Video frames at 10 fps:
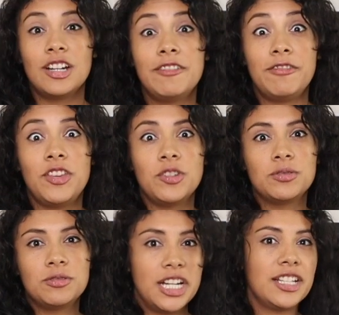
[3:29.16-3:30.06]
Or if
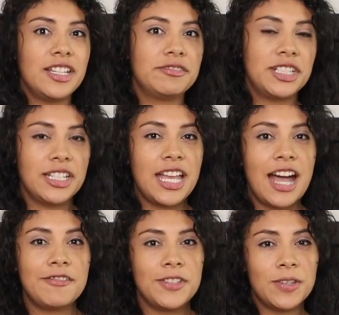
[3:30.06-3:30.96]
you really, really
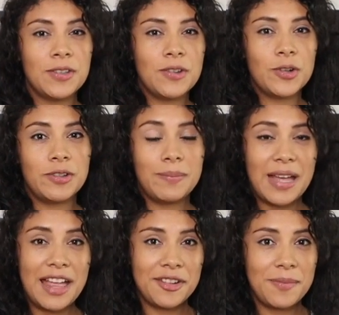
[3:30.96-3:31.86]
have to go to the
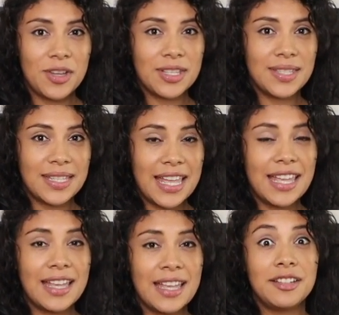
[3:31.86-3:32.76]
bathroom, you could
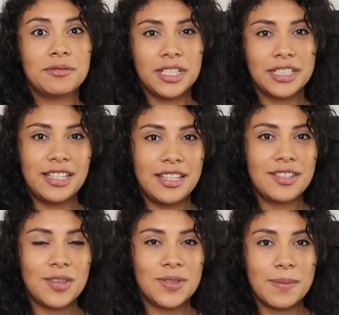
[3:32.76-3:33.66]
say, I really
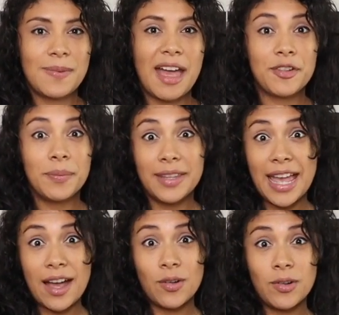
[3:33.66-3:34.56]
need to use the bathroom
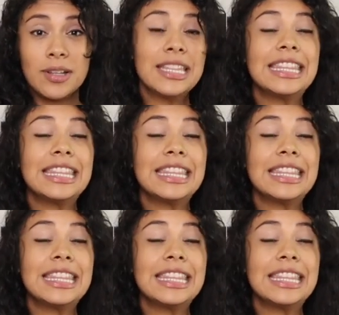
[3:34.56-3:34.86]
now.